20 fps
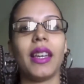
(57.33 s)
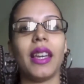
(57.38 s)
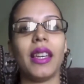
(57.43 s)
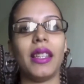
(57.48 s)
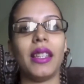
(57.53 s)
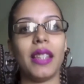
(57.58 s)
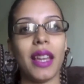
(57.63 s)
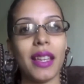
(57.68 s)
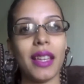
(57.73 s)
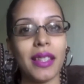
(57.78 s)

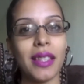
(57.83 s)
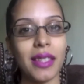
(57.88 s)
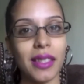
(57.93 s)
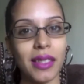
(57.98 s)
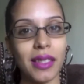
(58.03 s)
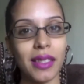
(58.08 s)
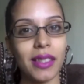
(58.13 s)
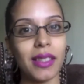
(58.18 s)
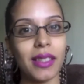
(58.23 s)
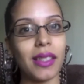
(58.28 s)
Yes,
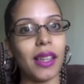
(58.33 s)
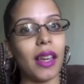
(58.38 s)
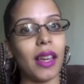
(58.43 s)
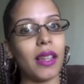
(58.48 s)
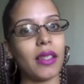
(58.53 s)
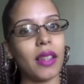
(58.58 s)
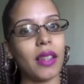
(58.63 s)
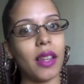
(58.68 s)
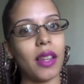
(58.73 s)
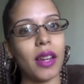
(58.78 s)
it
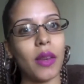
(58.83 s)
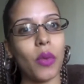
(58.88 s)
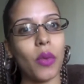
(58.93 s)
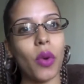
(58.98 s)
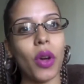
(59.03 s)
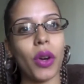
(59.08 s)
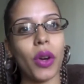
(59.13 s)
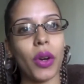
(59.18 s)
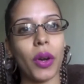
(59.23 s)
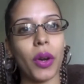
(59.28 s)
has a lot of
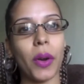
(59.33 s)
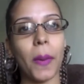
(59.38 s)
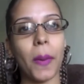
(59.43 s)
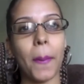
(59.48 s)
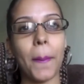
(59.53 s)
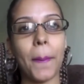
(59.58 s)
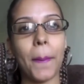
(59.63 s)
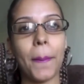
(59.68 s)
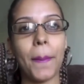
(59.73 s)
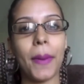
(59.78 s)
water,
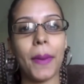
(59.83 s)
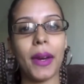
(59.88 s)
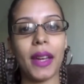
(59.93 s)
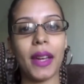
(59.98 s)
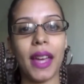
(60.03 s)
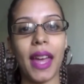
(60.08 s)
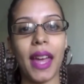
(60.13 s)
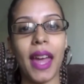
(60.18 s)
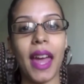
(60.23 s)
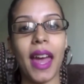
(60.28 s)
but
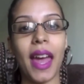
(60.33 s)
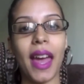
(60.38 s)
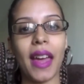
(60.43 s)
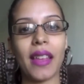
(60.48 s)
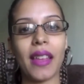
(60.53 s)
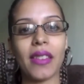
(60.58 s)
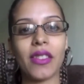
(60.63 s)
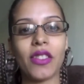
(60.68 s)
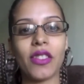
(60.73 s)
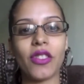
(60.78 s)
it
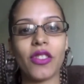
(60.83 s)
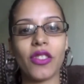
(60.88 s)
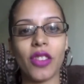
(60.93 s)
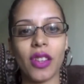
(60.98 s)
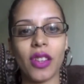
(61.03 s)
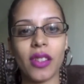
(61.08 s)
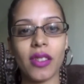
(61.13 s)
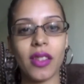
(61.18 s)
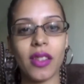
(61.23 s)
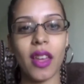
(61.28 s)
has
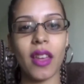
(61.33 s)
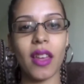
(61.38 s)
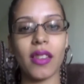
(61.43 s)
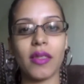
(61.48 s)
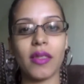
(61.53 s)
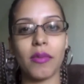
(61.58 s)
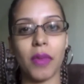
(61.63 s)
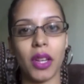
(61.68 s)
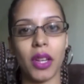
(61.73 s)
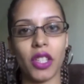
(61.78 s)
just as
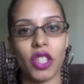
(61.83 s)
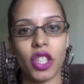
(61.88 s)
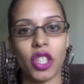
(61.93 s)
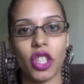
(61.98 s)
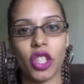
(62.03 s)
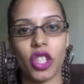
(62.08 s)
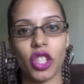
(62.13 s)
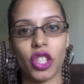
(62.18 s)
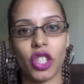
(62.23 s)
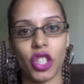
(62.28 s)
much
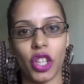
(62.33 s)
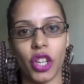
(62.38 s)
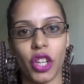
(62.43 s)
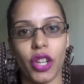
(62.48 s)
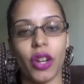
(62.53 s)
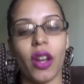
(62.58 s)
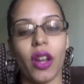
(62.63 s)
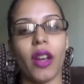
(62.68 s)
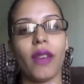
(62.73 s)
sugar.